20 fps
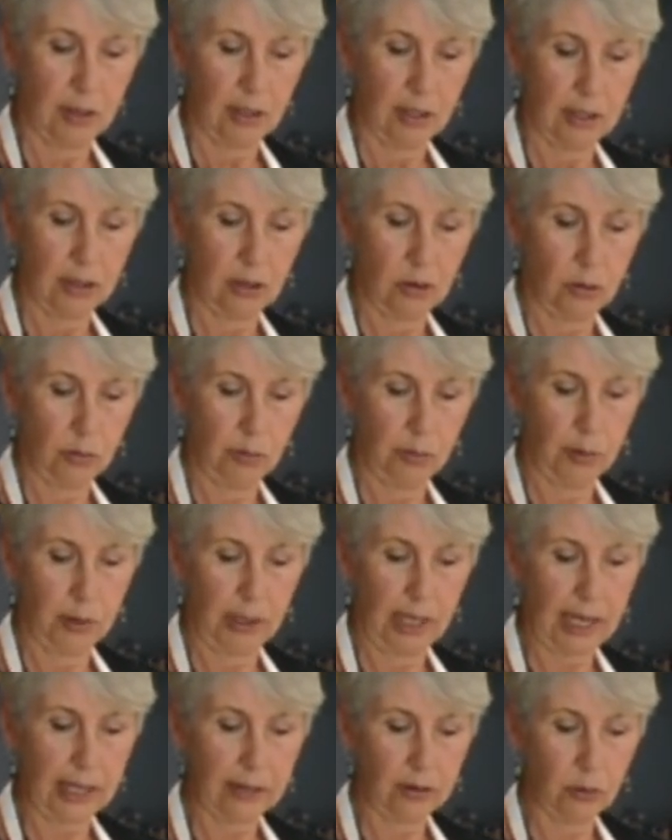to
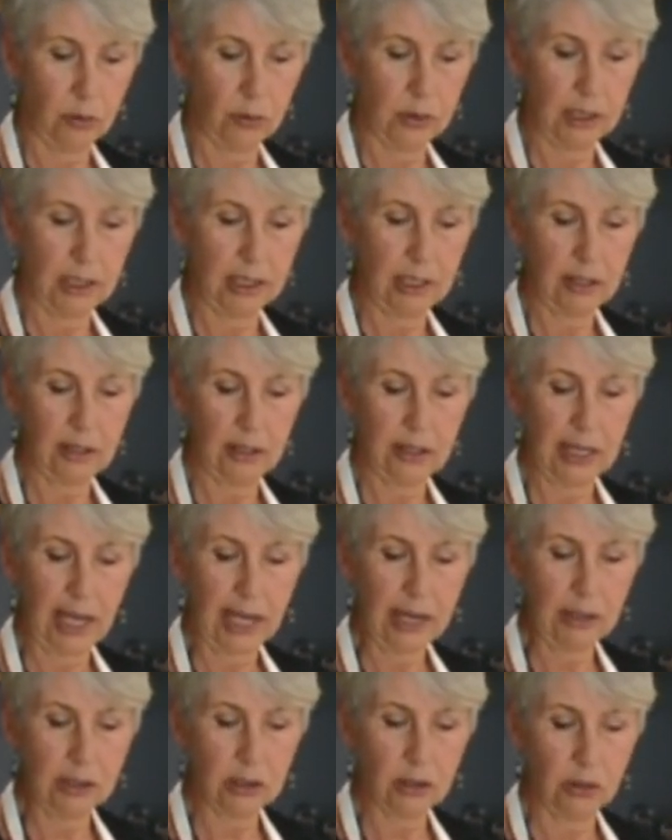add those in.
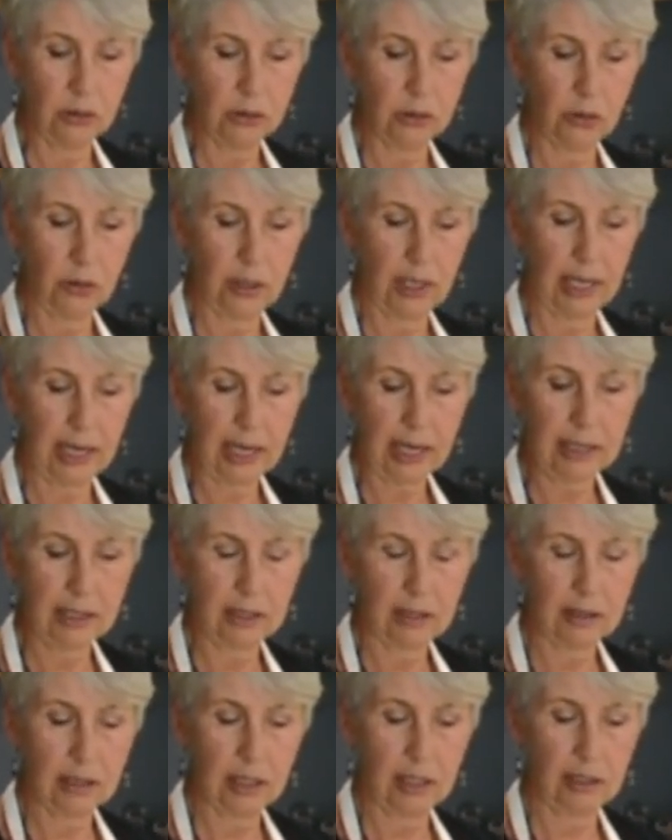That is also going to add
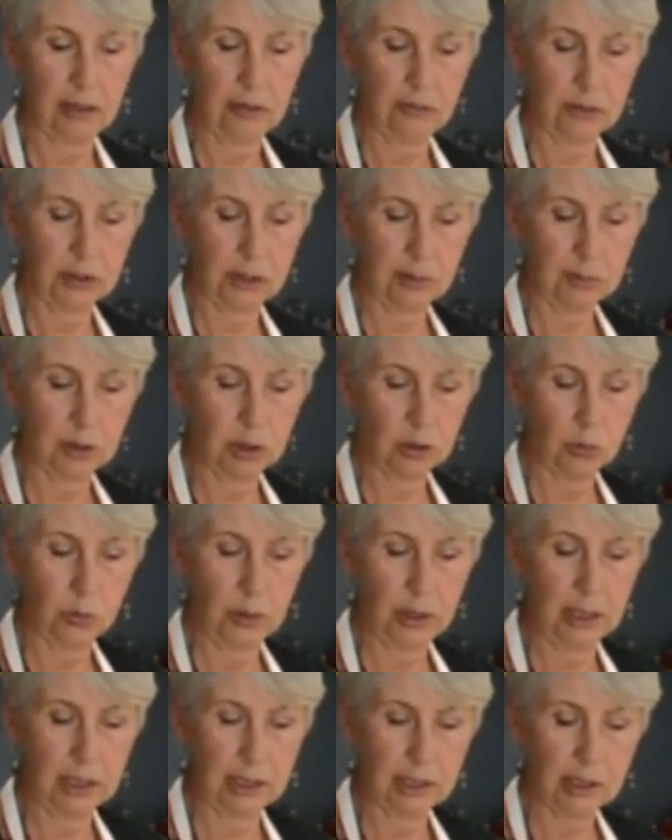kind of some
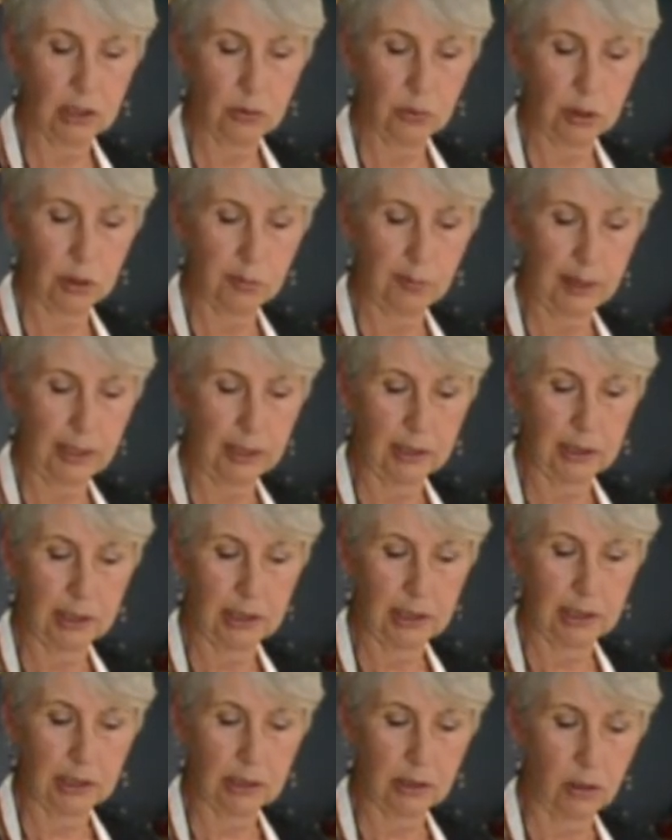sweetness, which
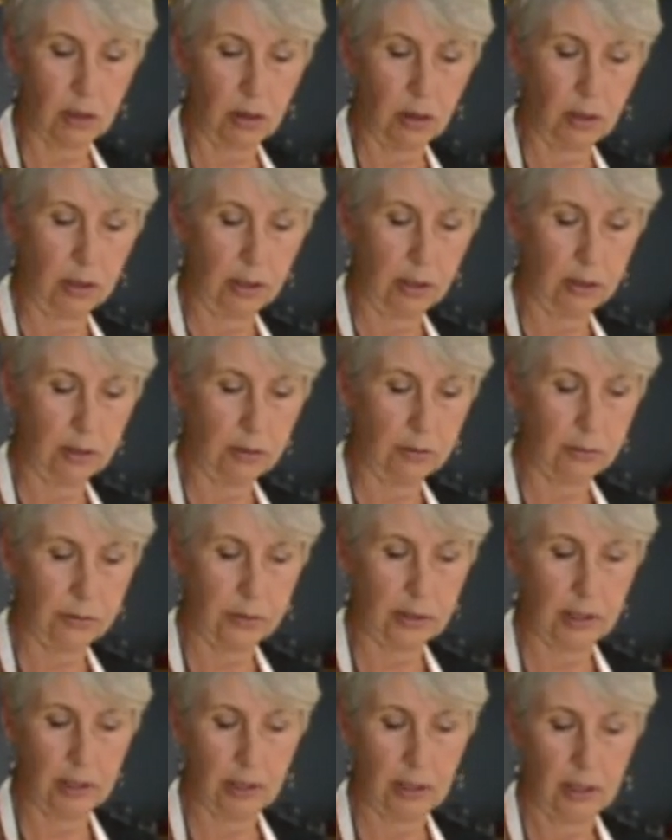balances all of
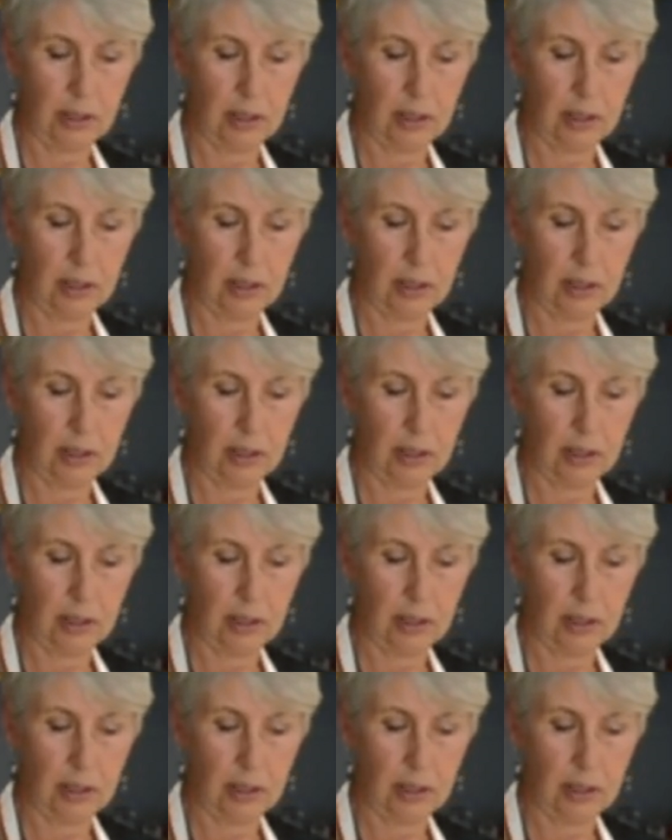the